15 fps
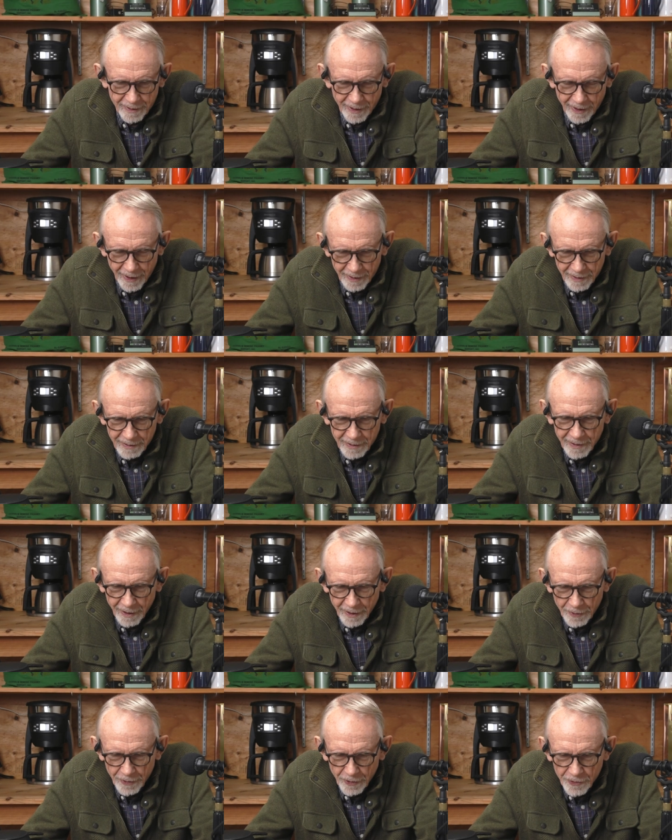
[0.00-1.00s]
and uh,
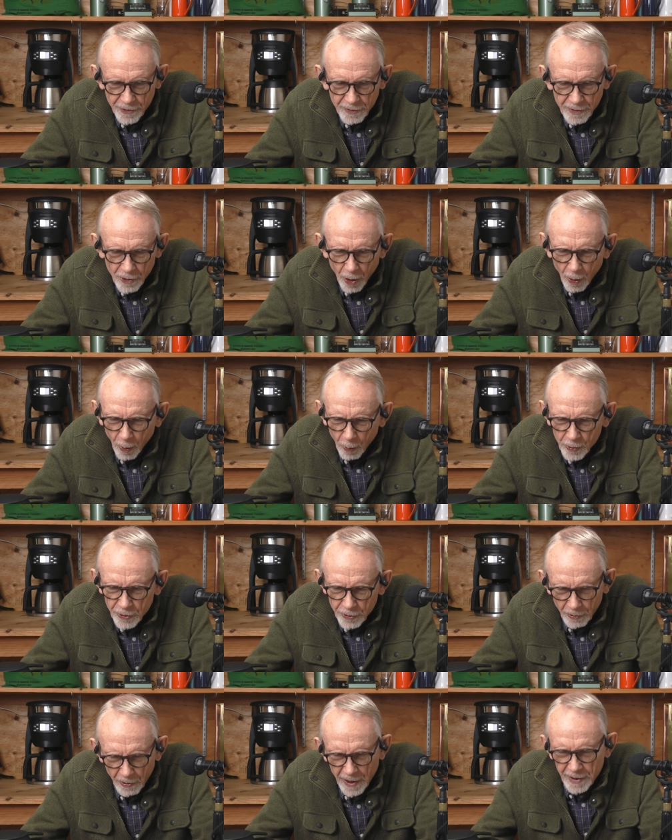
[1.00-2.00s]
there's no
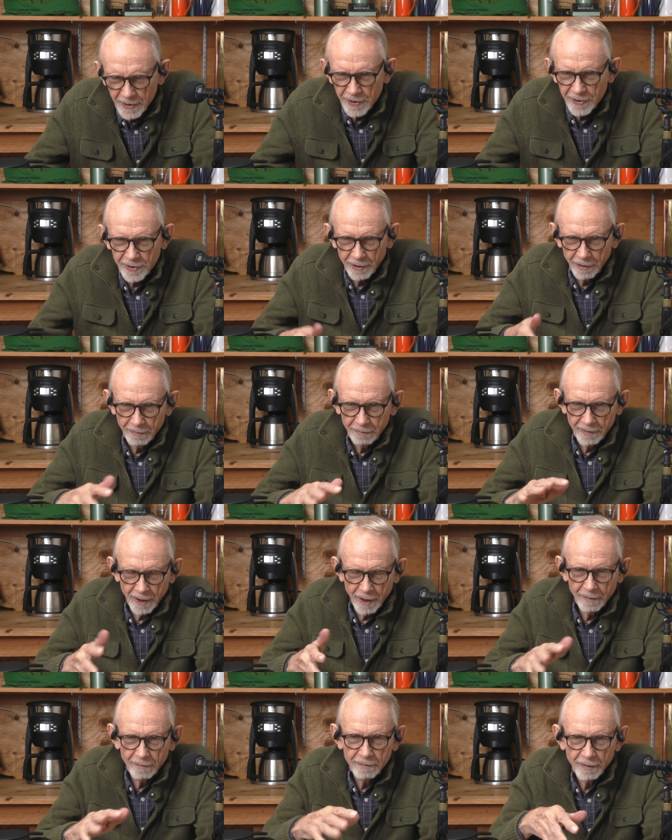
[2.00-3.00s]
trace of,
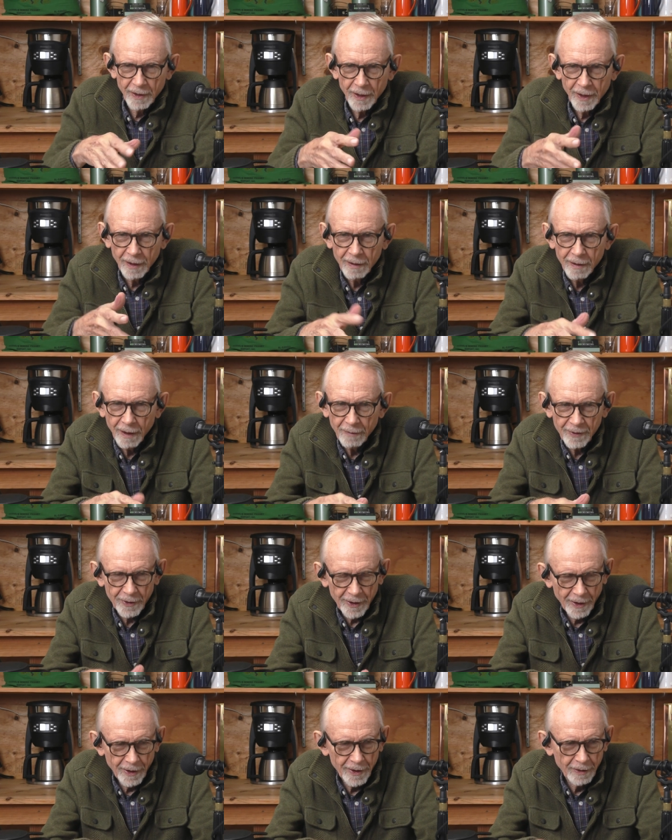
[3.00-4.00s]
of, uh, of a
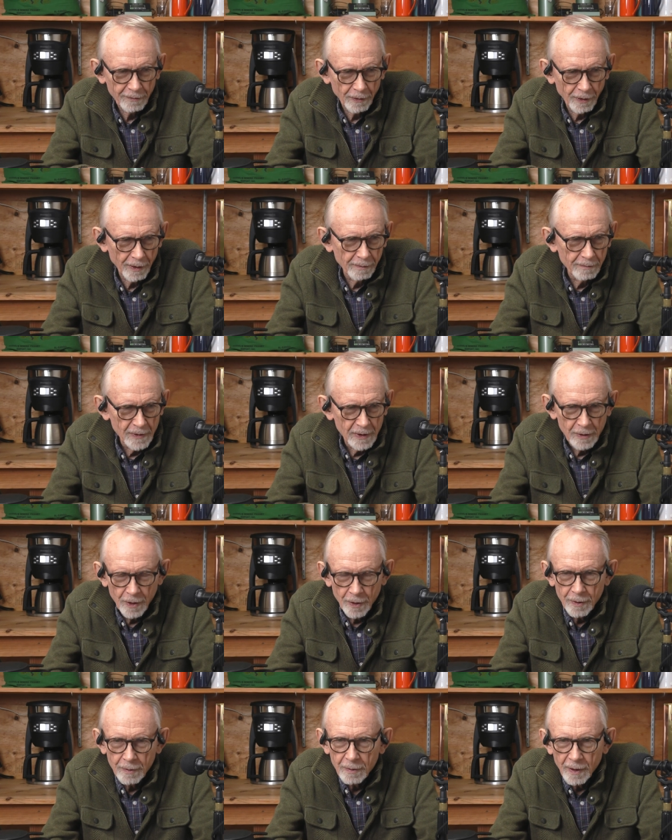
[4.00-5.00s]
kind of a
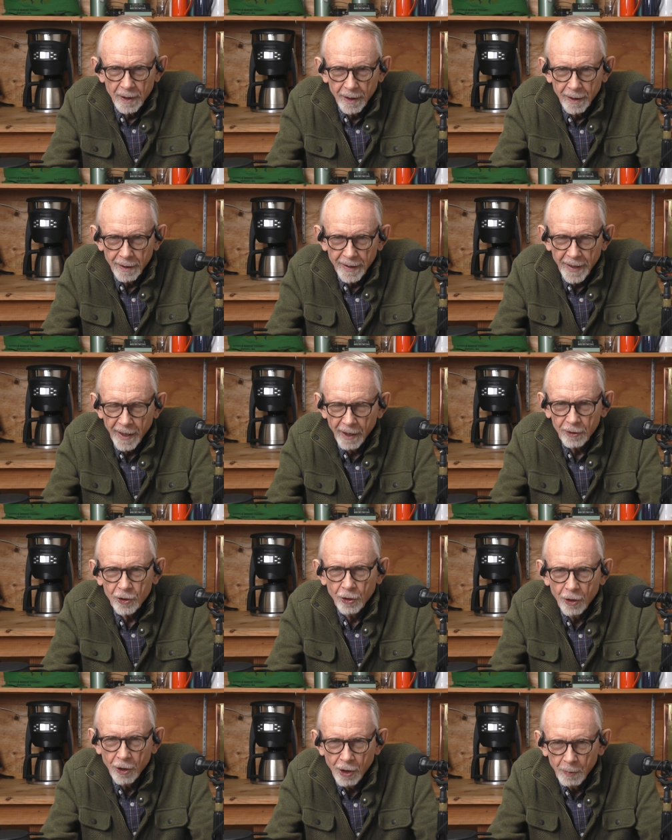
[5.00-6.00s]
uh,
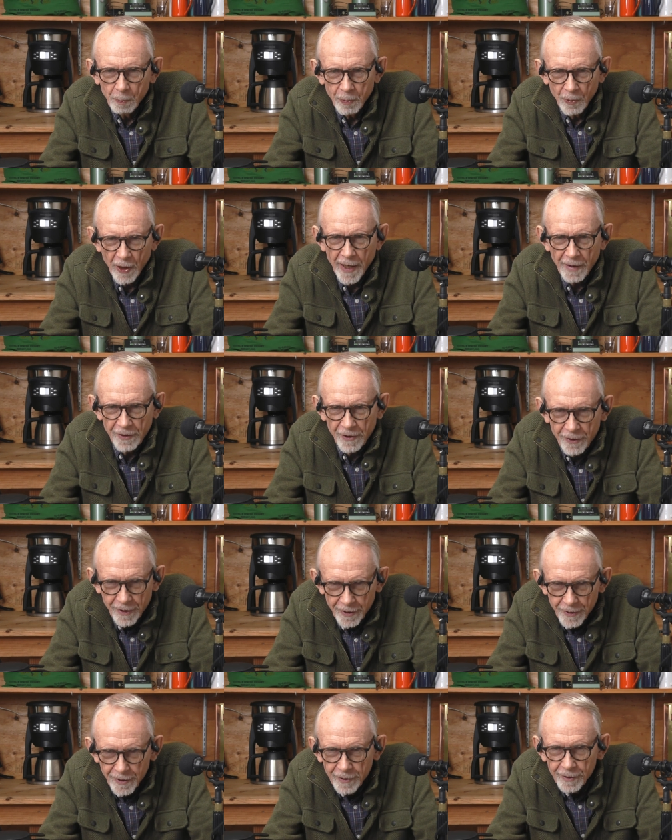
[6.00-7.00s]
alcohol breath
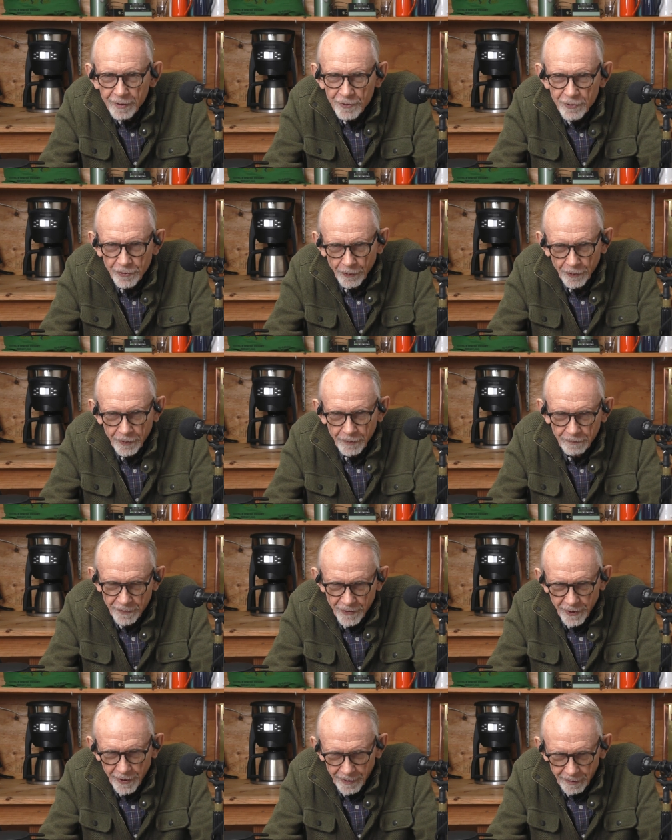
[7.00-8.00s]
sort of
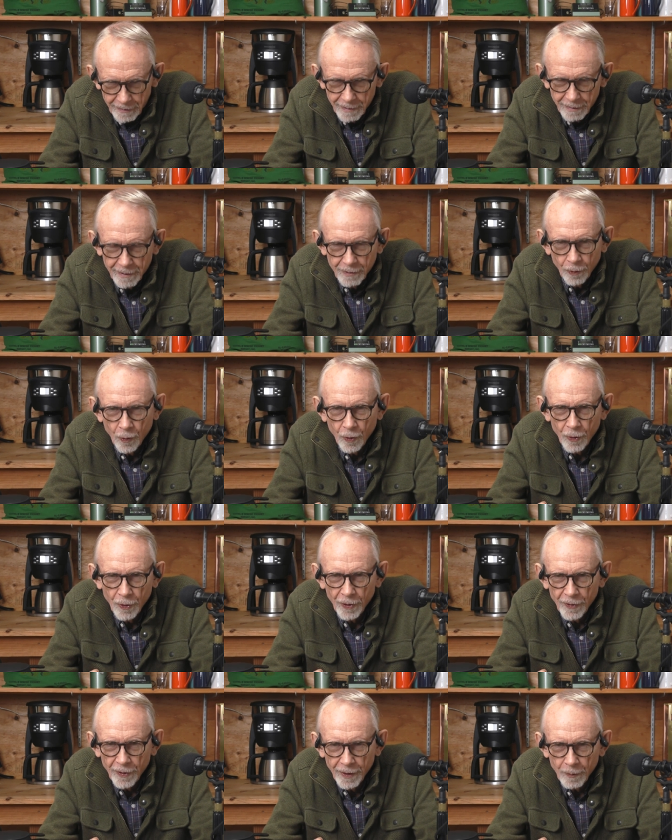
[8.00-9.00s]
thing
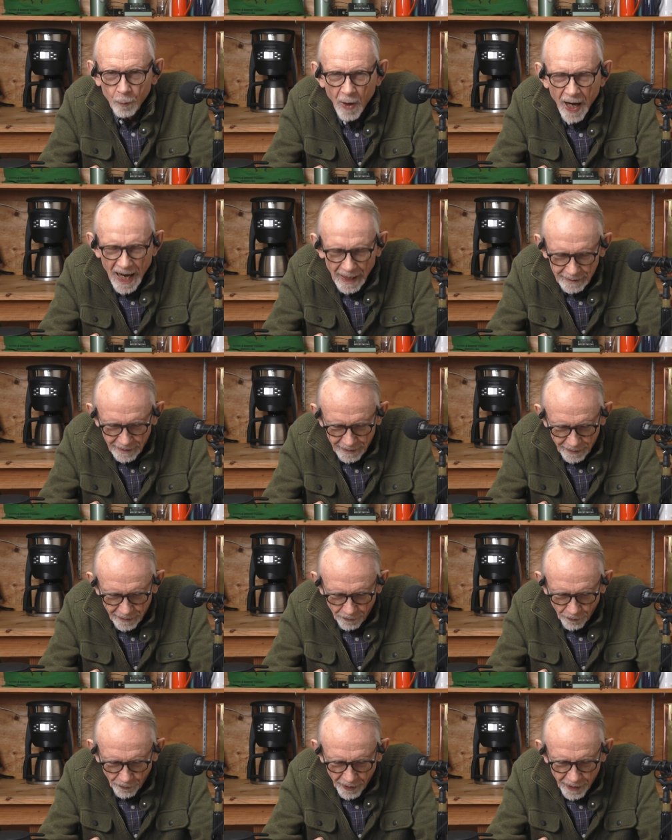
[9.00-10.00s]
or uh, rotten or